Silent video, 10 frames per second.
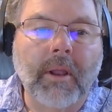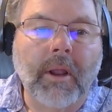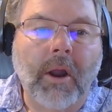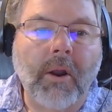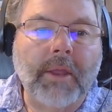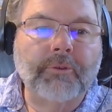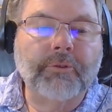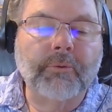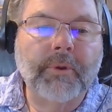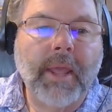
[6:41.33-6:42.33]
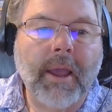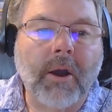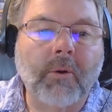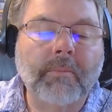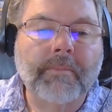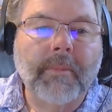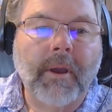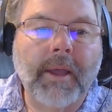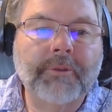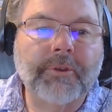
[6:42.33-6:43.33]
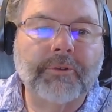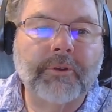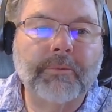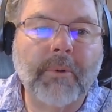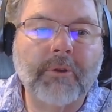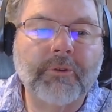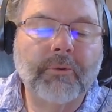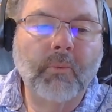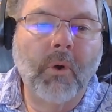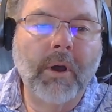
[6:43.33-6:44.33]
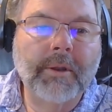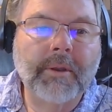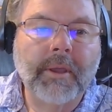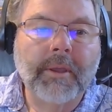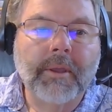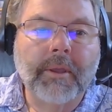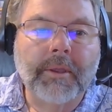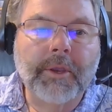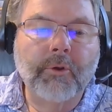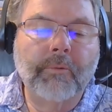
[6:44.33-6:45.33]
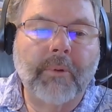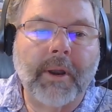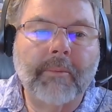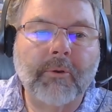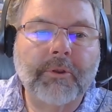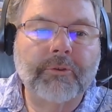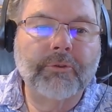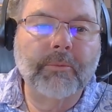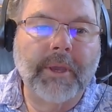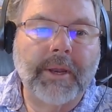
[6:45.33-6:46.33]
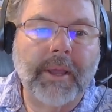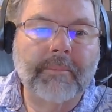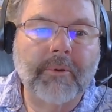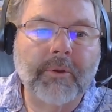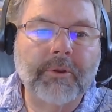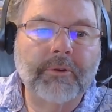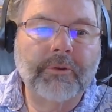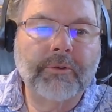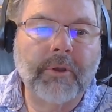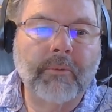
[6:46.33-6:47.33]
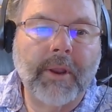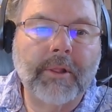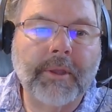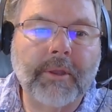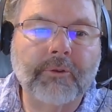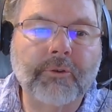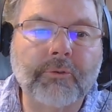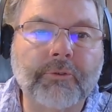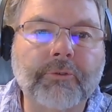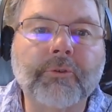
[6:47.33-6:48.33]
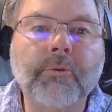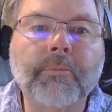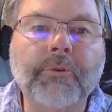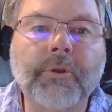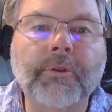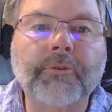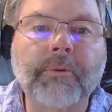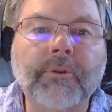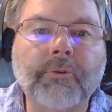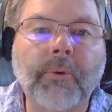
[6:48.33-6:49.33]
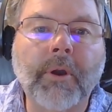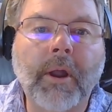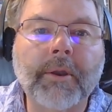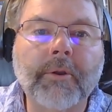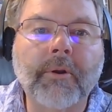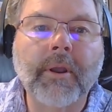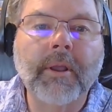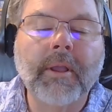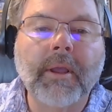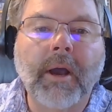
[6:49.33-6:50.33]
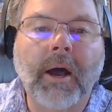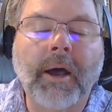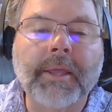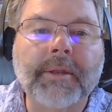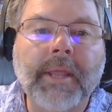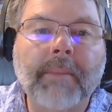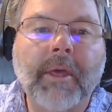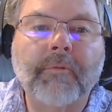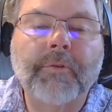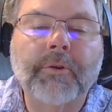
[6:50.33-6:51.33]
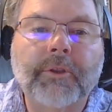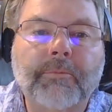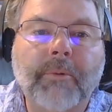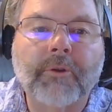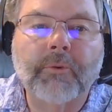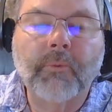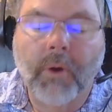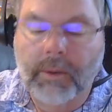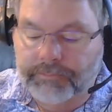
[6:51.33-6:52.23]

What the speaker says: All right, so now it says expression 1, year, and I'm going to zoom in. I'm going to just right click and choose zoom so you can see what's going on here. It named that field expression 1.